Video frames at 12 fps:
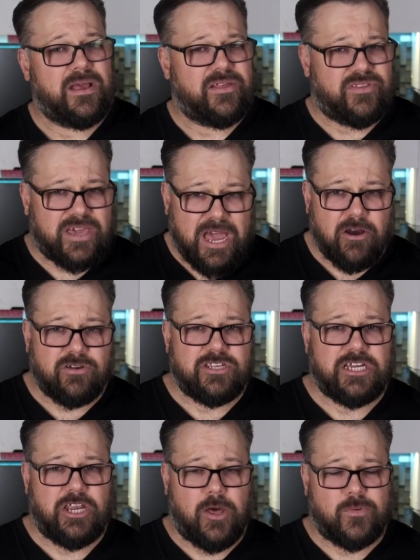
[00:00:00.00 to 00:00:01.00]
the current
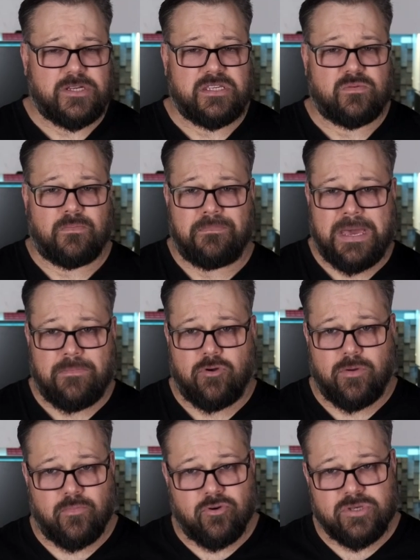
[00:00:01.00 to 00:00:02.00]
gen options from Bambu
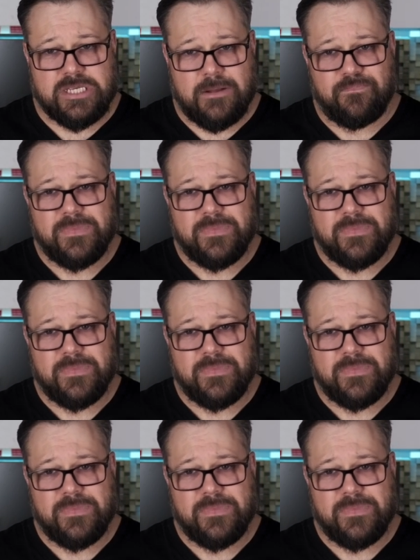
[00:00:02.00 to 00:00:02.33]
and Prusa.